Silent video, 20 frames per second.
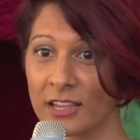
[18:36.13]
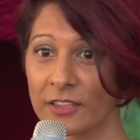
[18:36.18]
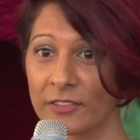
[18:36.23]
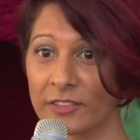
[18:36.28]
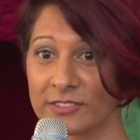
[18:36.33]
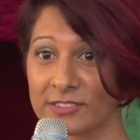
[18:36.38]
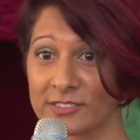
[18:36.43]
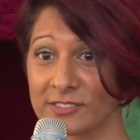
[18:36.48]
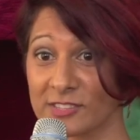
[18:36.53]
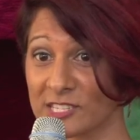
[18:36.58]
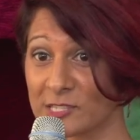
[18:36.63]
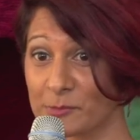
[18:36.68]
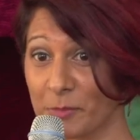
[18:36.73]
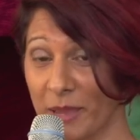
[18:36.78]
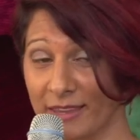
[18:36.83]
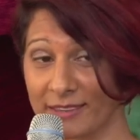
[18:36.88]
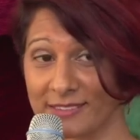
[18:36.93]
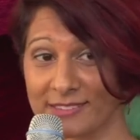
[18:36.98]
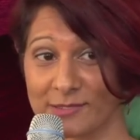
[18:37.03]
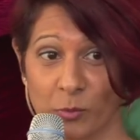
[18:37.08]
This is the
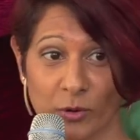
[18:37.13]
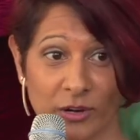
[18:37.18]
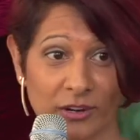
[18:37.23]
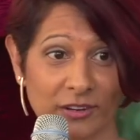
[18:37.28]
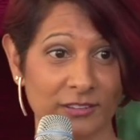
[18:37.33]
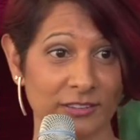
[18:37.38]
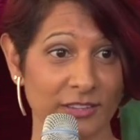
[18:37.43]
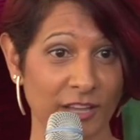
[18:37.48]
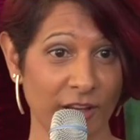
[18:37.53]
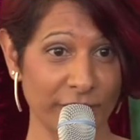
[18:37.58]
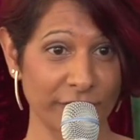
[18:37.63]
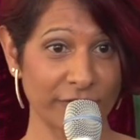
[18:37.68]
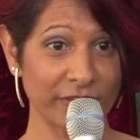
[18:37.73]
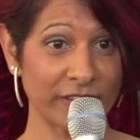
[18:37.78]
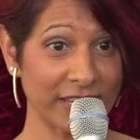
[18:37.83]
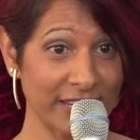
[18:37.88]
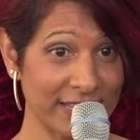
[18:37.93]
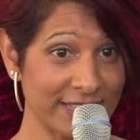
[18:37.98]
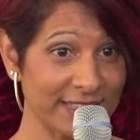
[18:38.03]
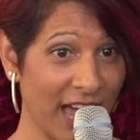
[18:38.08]
space where love
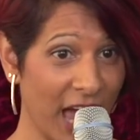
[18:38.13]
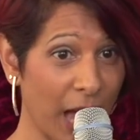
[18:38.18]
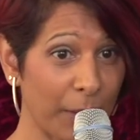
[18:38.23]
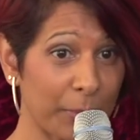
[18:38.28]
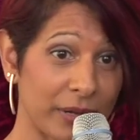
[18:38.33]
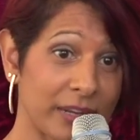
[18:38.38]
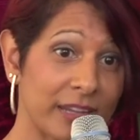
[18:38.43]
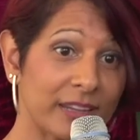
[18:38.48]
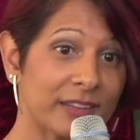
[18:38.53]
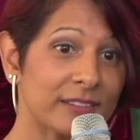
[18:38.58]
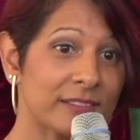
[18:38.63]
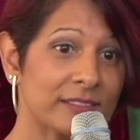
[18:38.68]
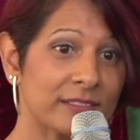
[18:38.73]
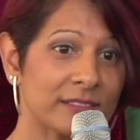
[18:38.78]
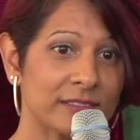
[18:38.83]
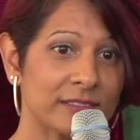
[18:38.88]
is happening.